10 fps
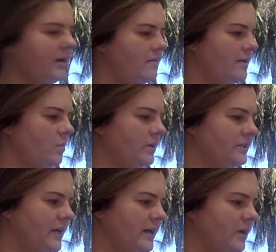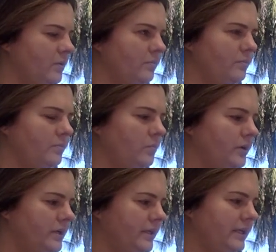And then once that, I
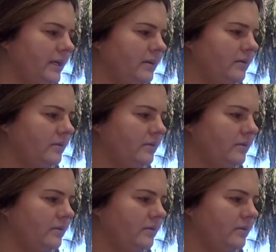would clean it